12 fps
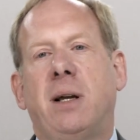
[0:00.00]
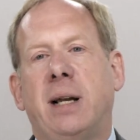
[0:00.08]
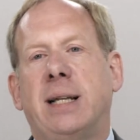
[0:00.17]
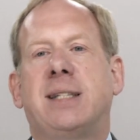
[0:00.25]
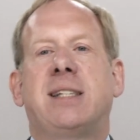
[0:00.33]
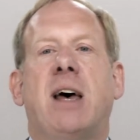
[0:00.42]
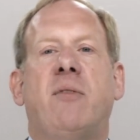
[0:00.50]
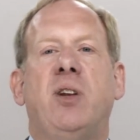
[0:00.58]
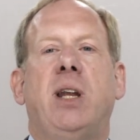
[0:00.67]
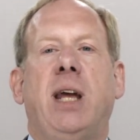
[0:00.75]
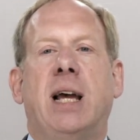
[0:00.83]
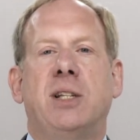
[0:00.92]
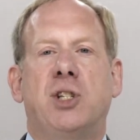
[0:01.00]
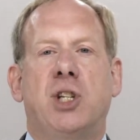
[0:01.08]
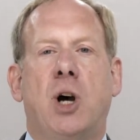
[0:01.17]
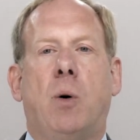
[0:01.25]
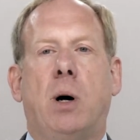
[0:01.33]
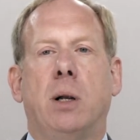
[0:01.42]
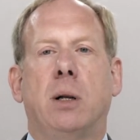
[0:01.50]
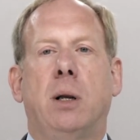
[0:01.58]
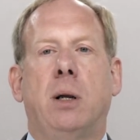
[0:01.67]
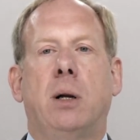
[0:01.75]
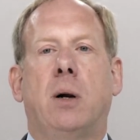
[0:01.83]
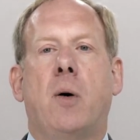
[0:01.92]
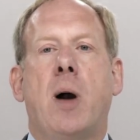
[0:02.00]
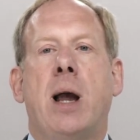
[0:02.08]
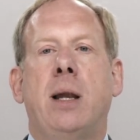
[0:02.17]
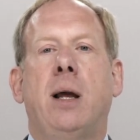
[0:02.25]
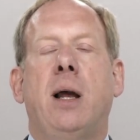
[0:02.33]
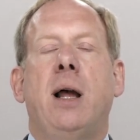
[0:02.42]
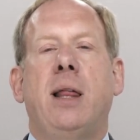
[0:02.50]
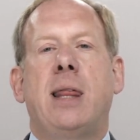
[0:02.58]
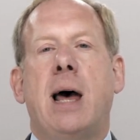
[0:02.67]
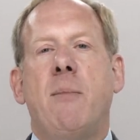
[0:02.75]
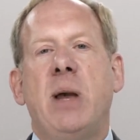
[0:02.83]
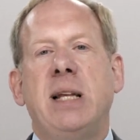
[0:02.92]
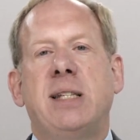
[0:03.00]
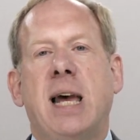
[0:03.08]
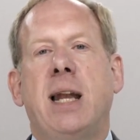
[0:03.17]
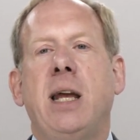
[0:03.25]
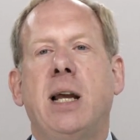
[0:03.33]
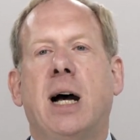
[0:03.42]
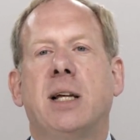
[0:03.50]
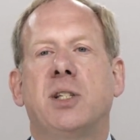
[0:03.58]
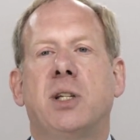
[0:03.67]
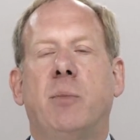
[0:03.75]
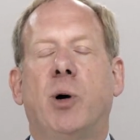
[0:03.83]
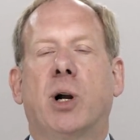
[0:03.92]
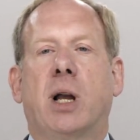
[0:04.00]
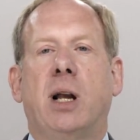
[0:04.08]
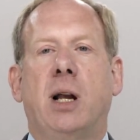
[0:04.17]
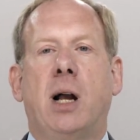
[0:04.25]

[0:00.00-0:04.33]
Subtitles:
it's 70, and so on. All right? That means any customer can